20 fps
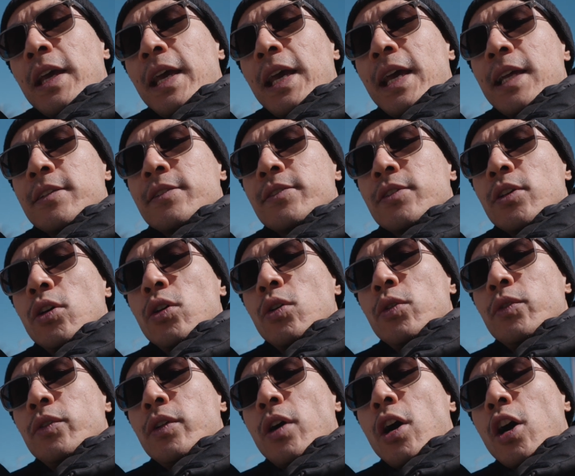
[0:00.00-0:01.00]
And
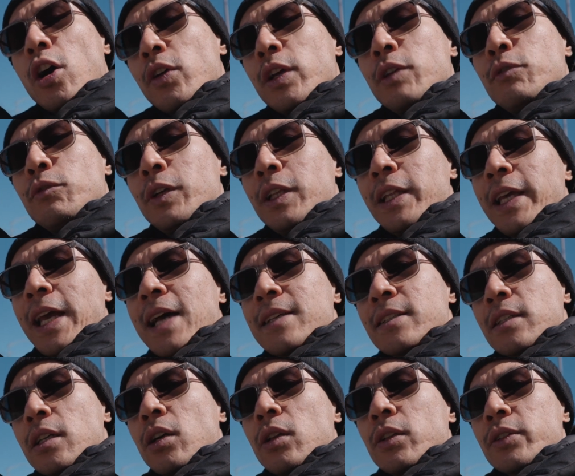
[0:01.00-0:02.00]
so ARRI really
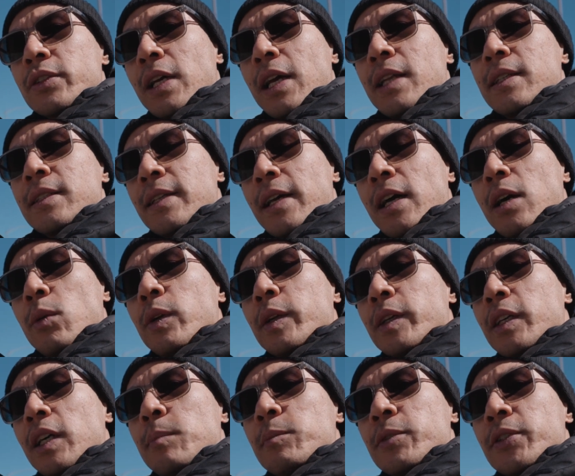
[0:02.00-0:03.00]
has the color science down when it
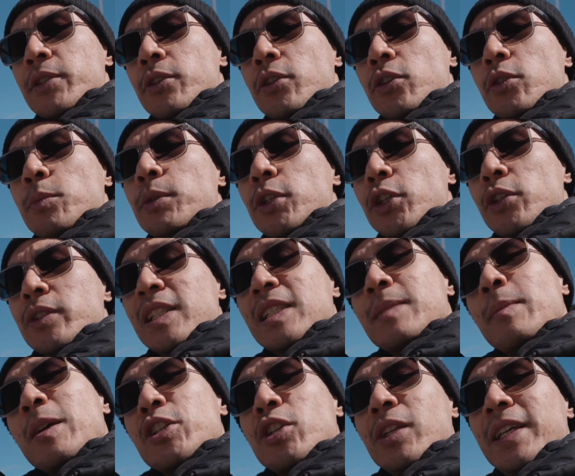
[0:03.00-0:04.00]
comes to blues,
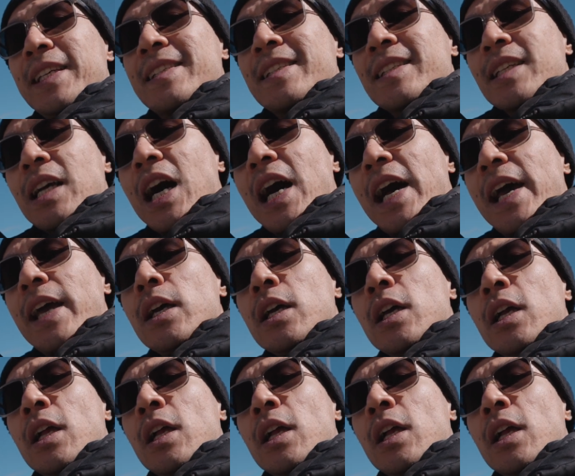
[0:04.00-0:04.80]
especially sky.